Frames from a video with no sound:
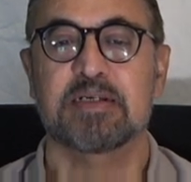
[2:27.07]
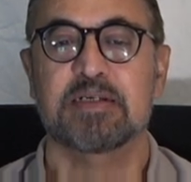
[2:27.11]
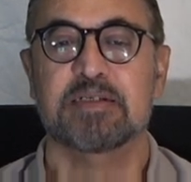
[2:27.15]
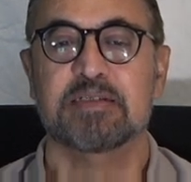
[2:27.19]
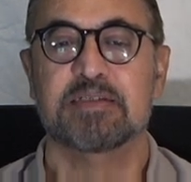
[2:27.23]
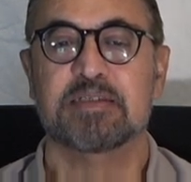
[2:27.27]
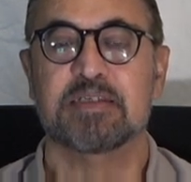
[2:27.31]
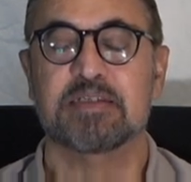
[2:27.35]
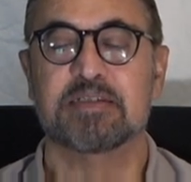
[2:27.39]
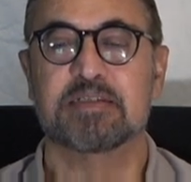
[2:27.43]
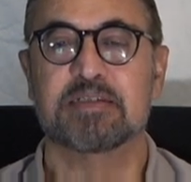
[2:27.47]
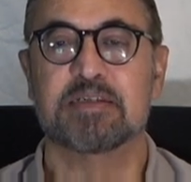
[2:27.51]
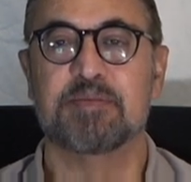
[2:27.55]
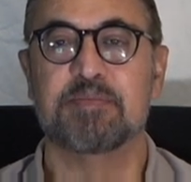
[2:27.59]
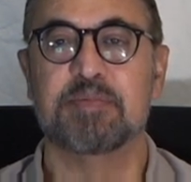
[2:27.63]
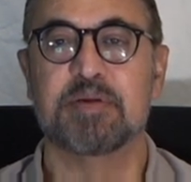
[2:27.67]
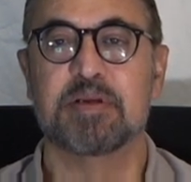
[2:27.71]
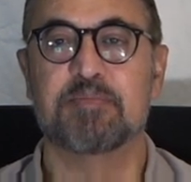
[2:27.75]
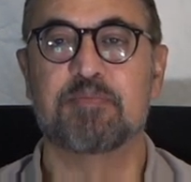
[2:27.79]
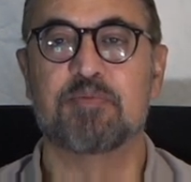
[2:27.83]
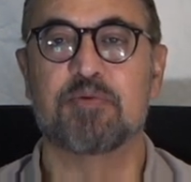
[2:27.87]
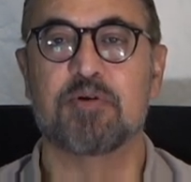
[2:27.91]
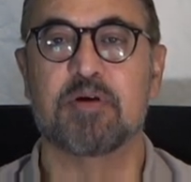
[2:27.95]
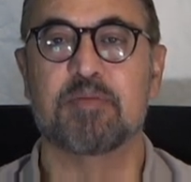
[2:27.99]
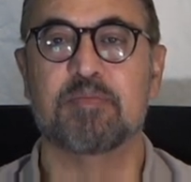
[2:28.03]

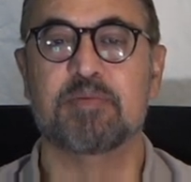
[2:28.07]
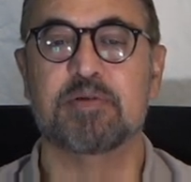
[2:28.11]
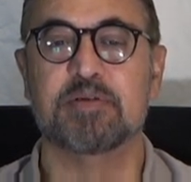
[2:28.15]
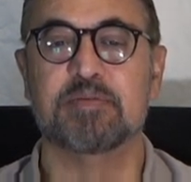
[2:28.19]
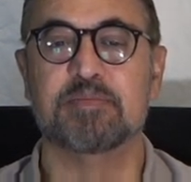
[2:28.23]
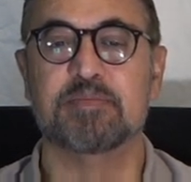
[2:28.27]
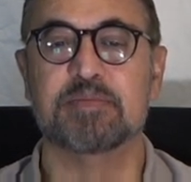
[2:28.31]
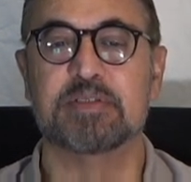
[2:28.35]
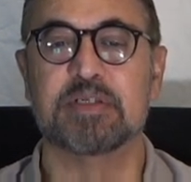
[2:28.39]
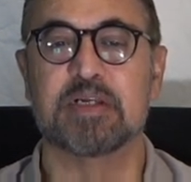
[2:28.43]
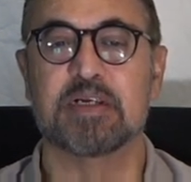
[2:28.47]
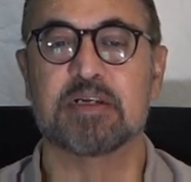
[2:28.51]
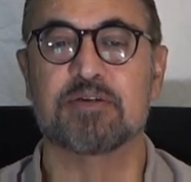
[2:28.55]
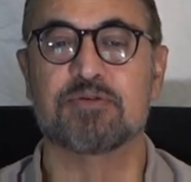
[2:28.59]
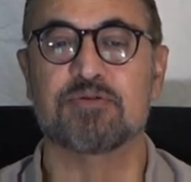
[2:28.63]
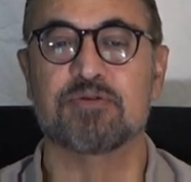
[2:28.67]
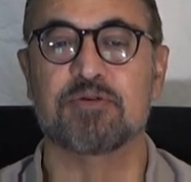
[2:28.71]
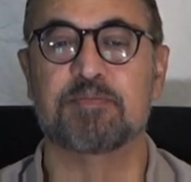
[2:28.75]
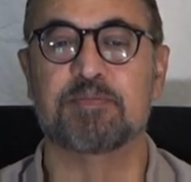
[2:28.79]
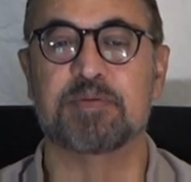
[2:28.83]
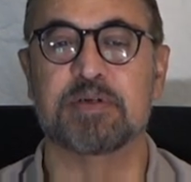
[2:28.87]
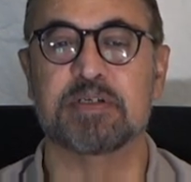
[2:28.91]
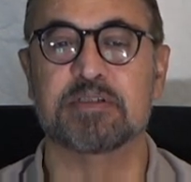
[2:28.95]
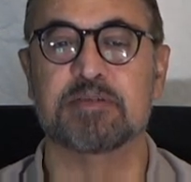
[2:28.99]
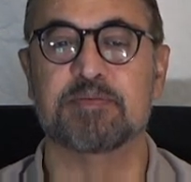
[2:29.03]
Systemic problems that
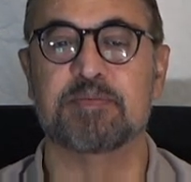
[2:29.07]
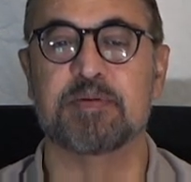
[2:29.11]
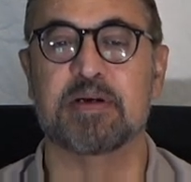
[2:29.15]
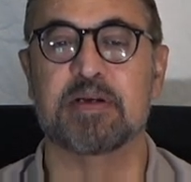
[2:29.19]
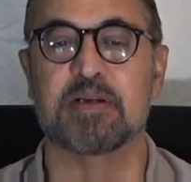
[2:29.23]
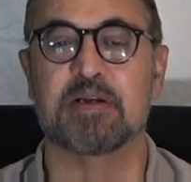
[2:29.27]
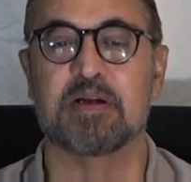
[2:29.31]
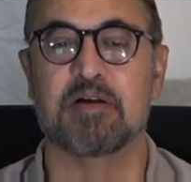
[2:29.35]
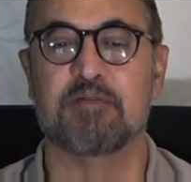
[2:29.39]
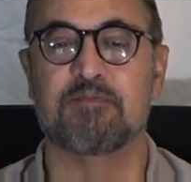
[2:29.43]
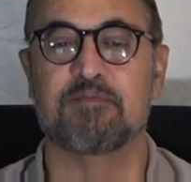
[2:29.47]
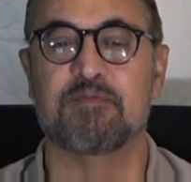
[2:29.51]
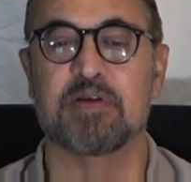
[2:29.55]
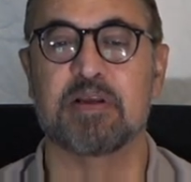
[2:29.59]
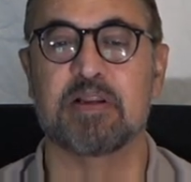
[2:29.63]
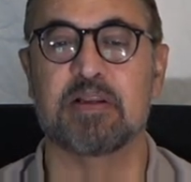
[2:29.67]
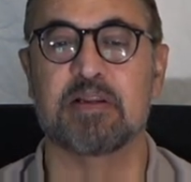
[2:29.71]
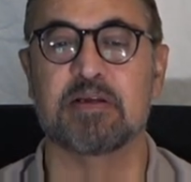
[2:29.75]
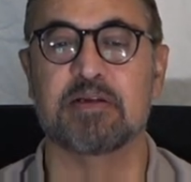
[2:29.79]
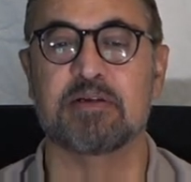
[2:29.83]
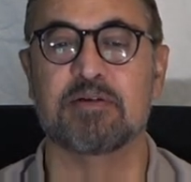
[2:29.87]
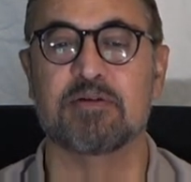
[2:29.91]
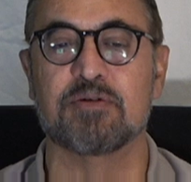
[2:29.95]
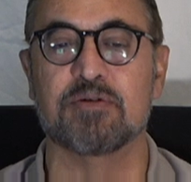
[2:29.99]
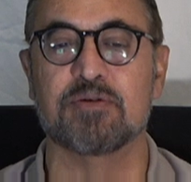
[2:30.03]
could precipitate heart
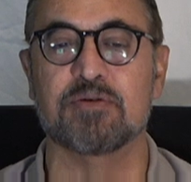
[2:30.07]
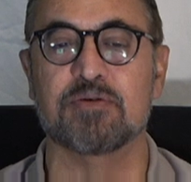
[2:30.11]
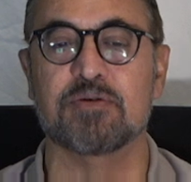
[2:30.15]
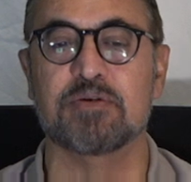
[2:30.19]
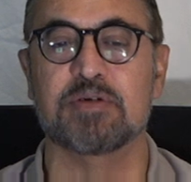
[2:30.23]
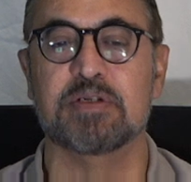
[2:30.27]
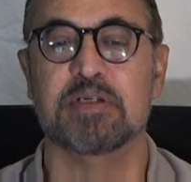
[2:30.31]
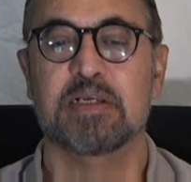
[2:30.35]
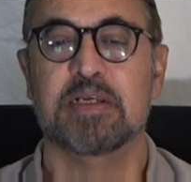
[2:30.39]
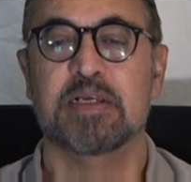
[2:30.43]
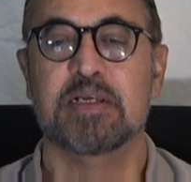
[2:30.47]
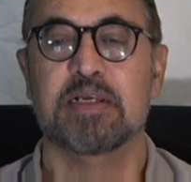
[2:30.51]
failure include